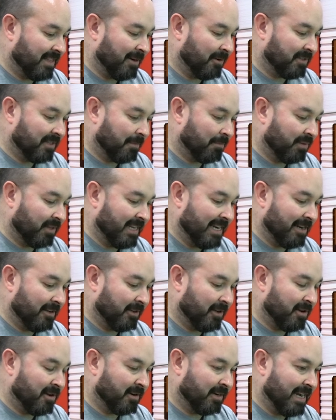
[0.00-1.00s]
there's a play
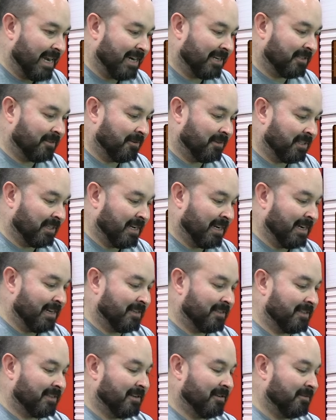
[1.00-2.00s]
along
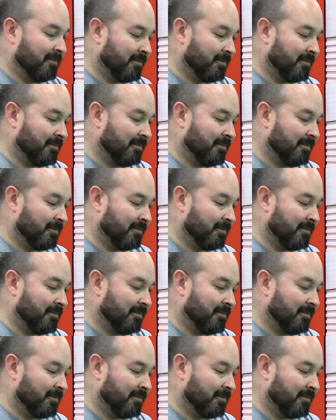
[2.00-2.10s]
exercise. So